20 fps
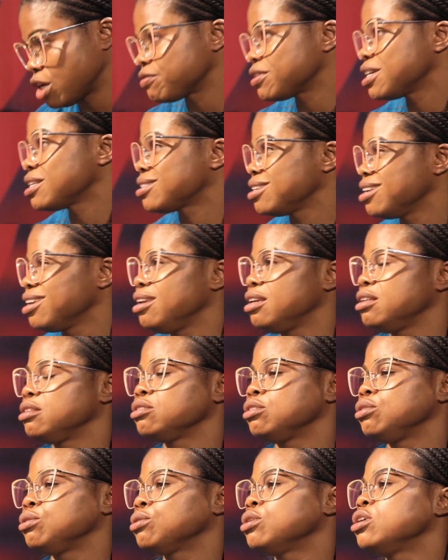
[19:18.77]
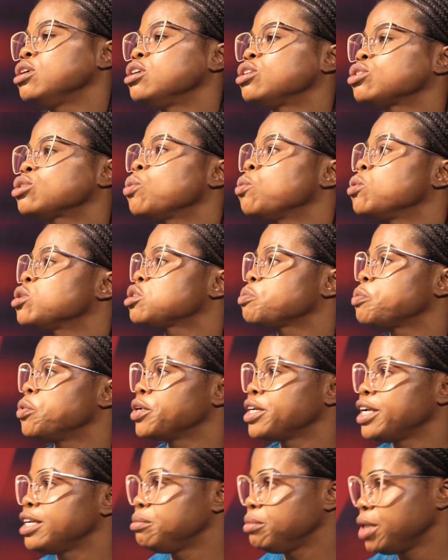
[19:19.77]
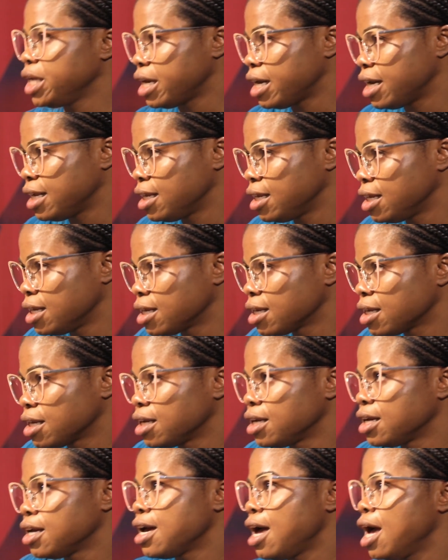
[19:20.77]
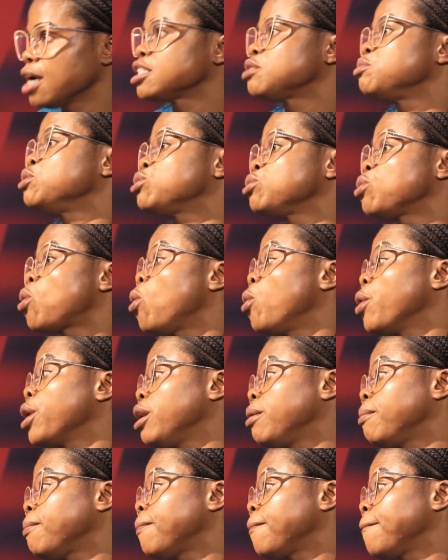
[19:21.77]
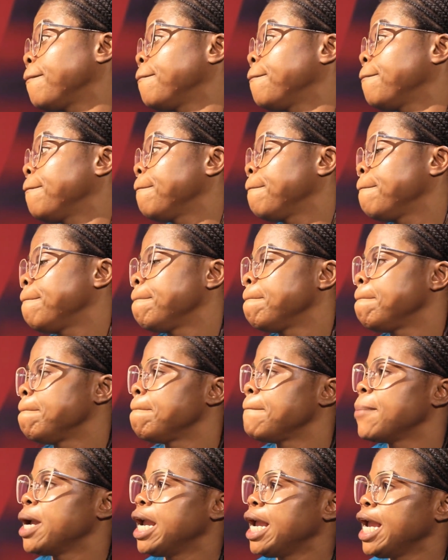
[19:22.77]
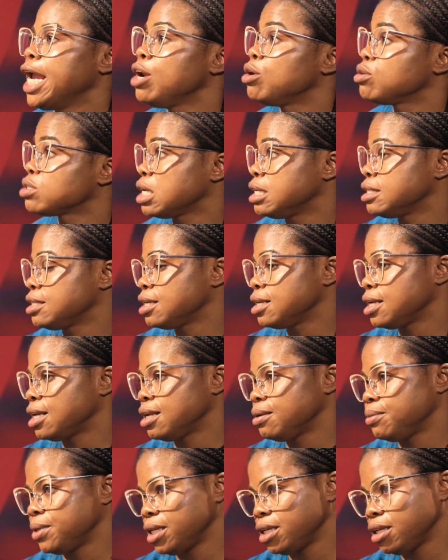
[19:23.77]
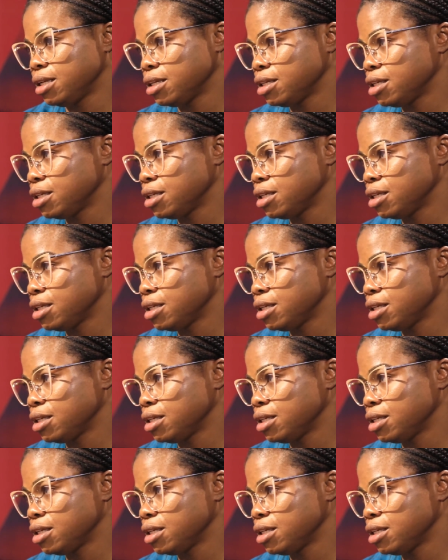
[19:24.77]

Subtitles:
After singing, someone spotted me and asked me to call him Innocent Nnamdi.